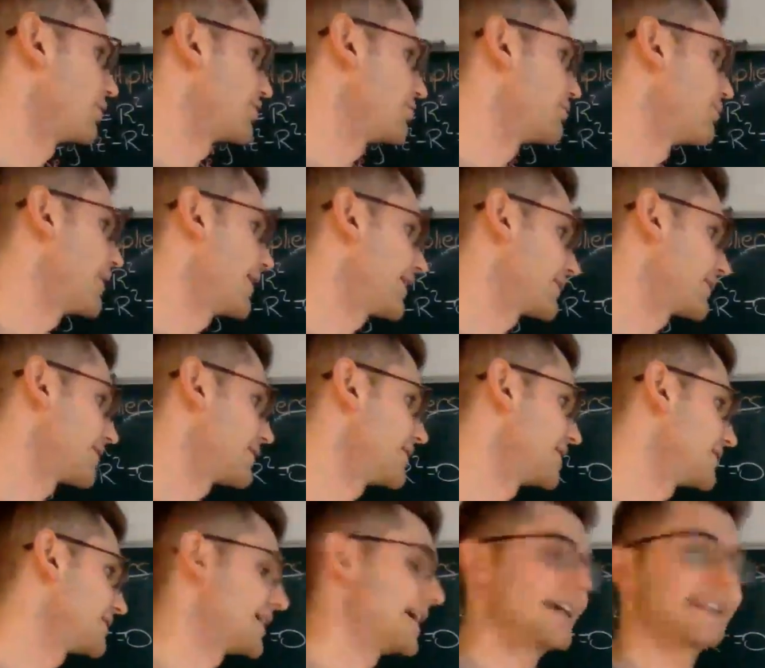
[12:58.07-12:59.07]
make
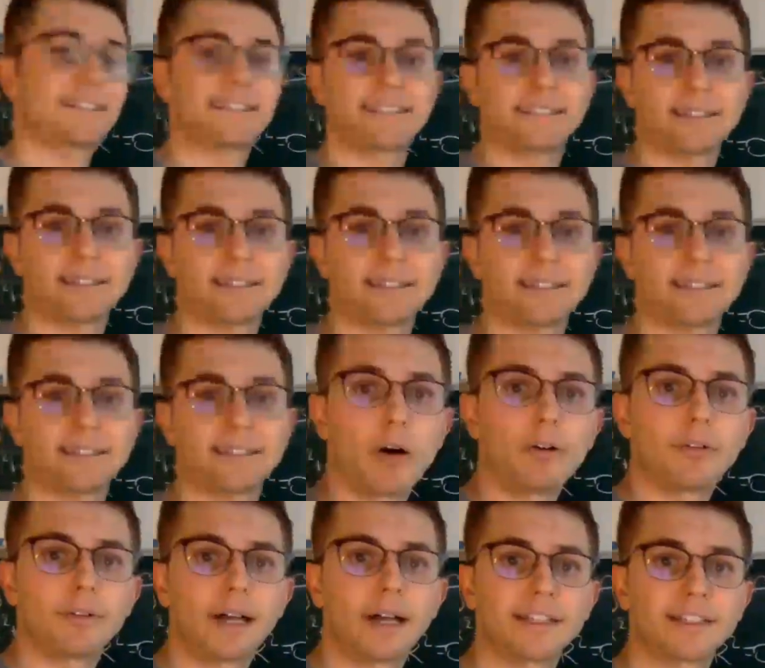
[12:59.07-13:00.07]
this as
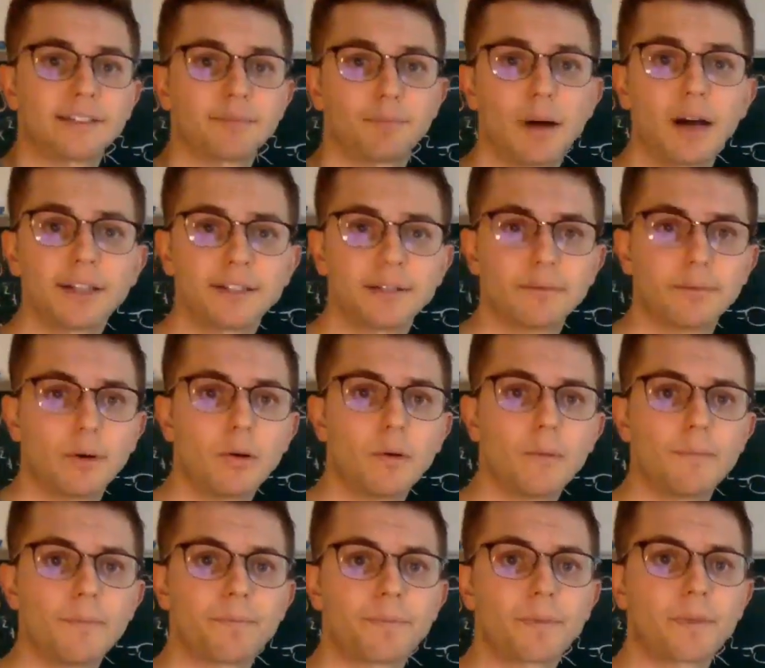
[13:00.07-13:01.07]
small as
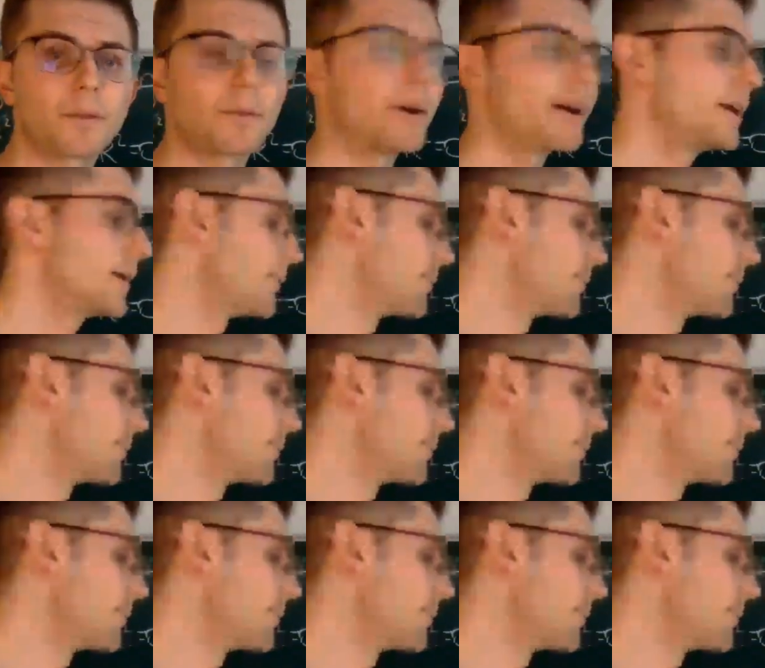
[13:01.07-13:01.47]
possible, right?